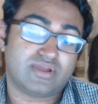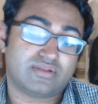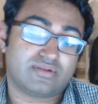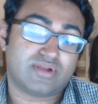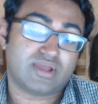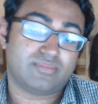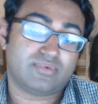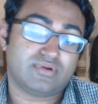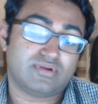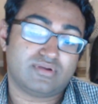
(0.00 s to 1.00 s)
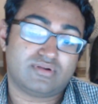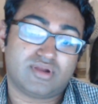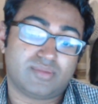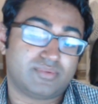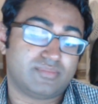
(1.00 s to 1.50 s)
and grab her
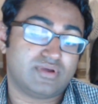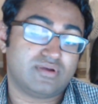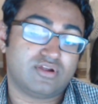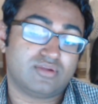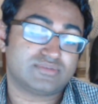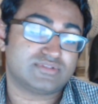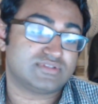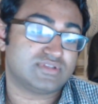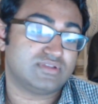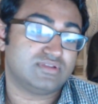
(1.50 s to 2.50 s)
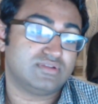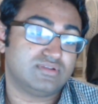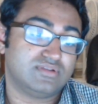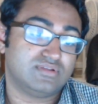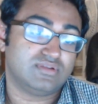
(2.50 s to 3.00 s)
up in my arms and say,
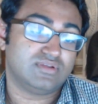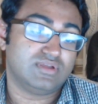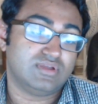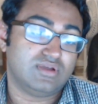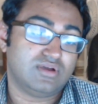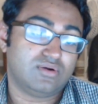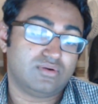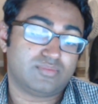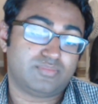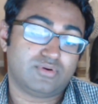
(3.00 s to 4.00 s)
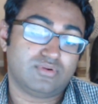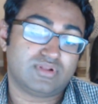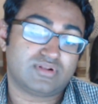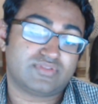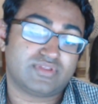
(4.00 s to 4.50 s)
Oh, the poor
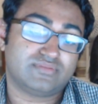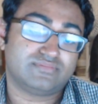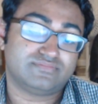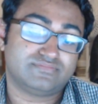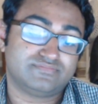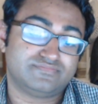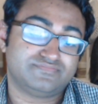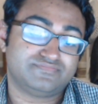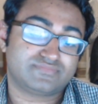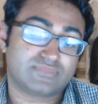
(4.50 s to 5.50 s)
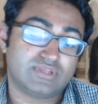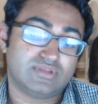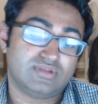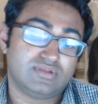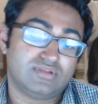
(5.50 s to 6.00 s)
little thing.
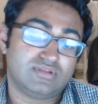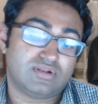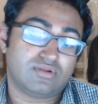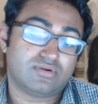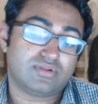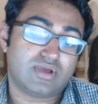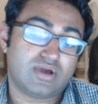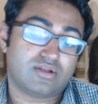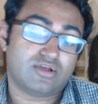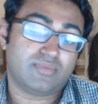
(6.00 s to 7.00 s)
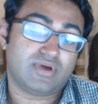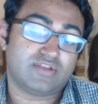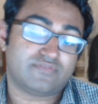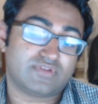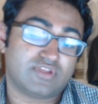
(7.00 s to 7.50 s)
The Lord God Almighty
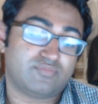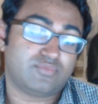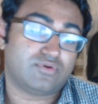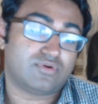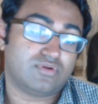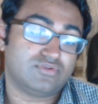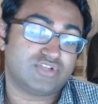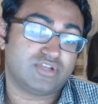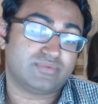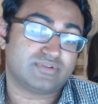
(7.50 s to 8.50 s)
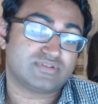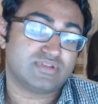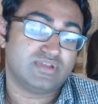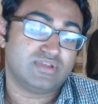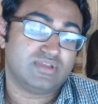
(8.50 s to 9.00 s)
forgive poor old Jim, 'cause
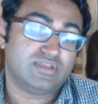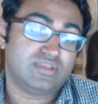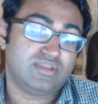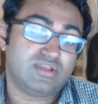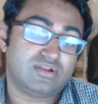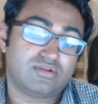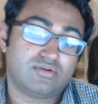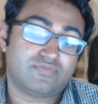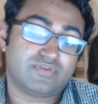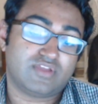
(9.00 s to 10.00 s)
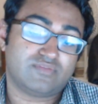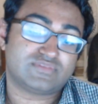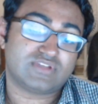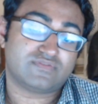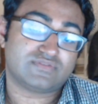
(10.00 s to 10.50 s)
he never gonna forgive
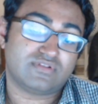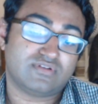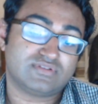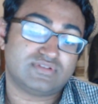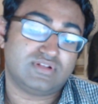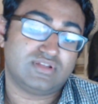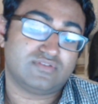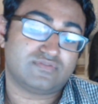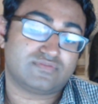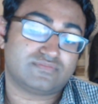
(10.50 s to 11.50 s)
himself as long as he live.